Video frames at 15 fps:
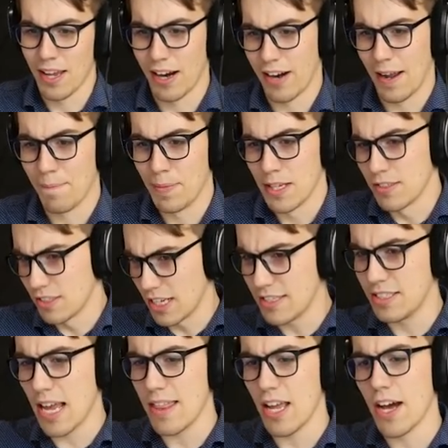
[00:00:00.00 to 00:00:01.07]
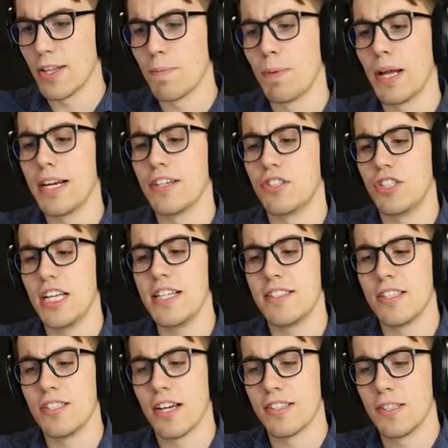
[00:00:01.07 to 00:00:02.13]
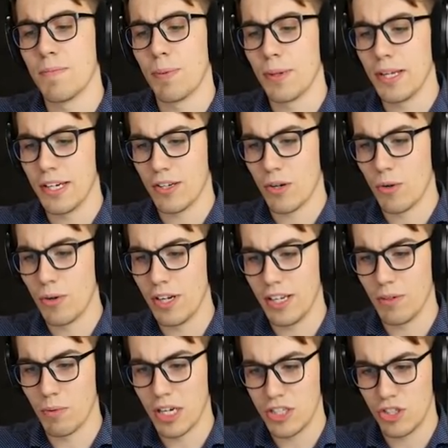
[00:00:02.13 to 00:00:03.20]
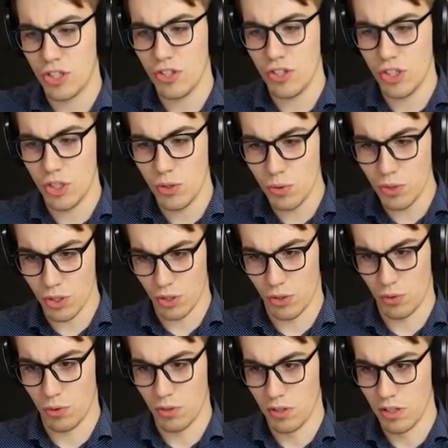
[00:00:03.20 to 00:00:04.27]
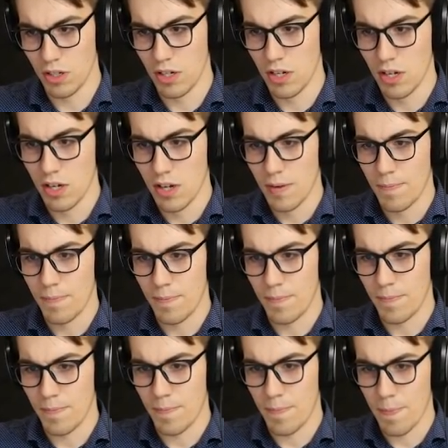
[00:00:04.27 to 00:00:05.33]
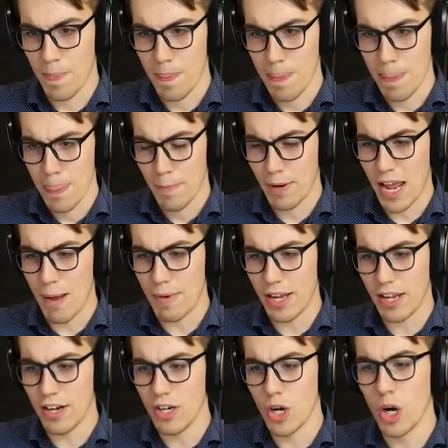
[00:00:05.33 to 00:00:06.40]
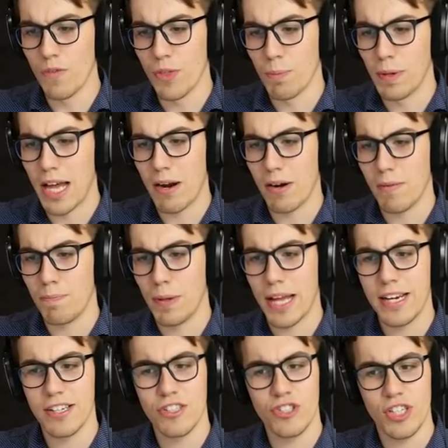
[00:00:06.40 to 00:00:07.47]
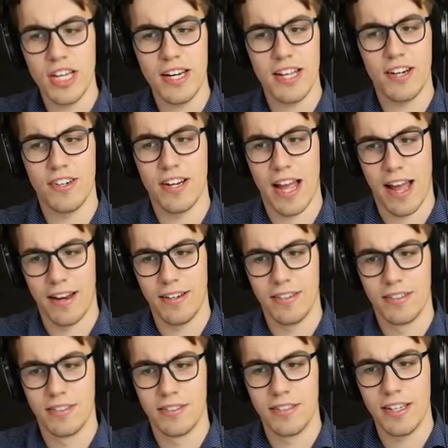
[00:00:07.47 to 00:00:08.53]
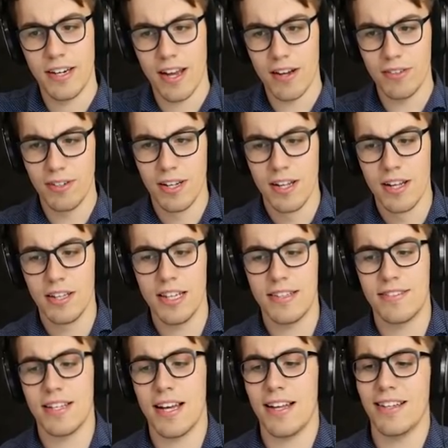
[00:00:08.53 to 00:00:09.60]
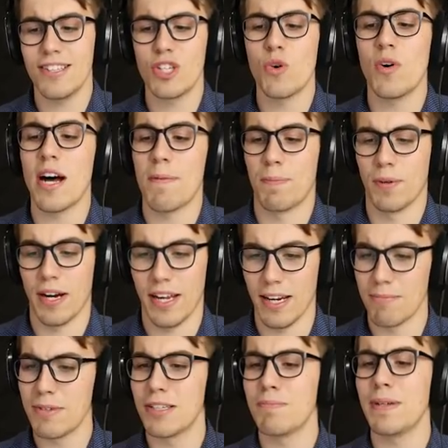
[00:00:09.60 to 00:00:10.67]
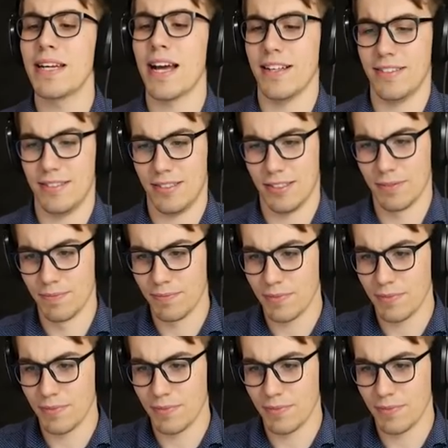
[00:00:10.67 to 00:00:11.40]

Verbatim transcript: All right, so let's say the other player cheats and doesn't put in a coin. What should you do? Hmm, but how am I gonna know if the player, player cheated or not? You know, let's uh, let's cooperate. I'm gonna be nice.